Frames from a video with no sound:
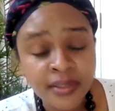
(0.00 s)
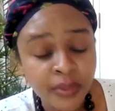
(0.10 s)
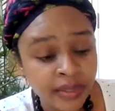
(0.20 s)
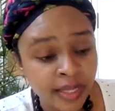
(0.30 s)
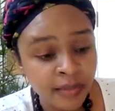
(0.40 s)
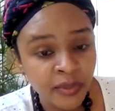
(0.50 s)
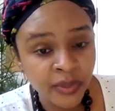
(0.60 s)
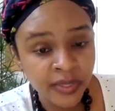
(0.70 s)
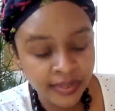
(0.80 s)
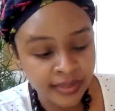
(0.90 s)
when it comes to
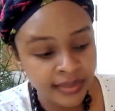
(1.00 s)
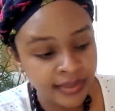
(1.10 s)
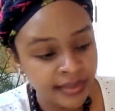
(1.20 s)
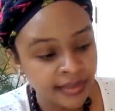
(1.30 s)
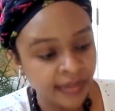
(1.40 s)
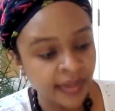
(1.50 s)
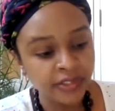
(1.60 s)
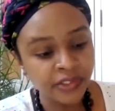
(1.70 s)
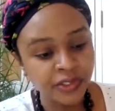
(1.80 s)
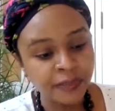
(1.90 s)
kidney disease in the
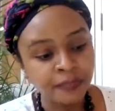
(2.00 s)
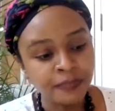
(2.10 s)
country?